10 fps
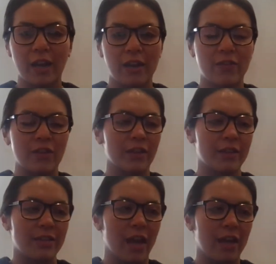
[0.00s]
And at the end of the
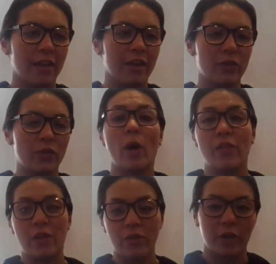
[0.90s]
day, the way
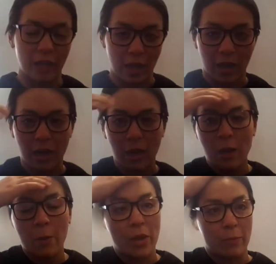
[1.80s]
that you're going to get
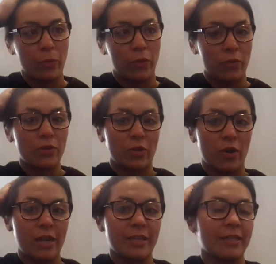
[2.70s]
people through
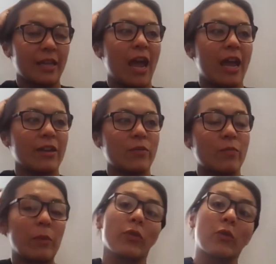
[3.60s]
degrees and
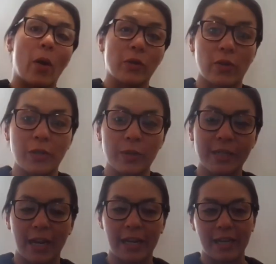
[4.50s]
people through postgraduate
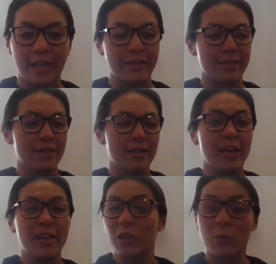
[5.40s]
study is
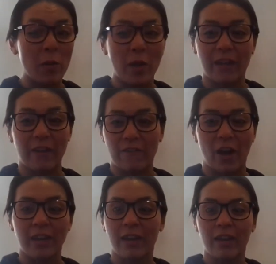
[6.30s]
is just by making it
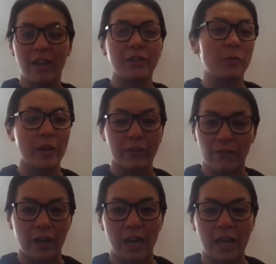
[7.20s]
fun and just being
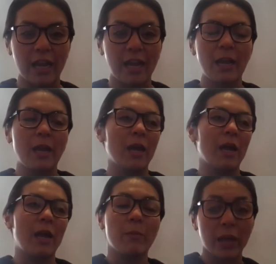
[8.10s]
friendly
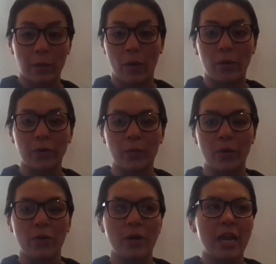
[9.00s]
and being
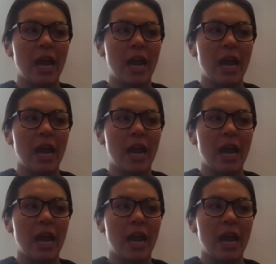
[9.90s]
approachable.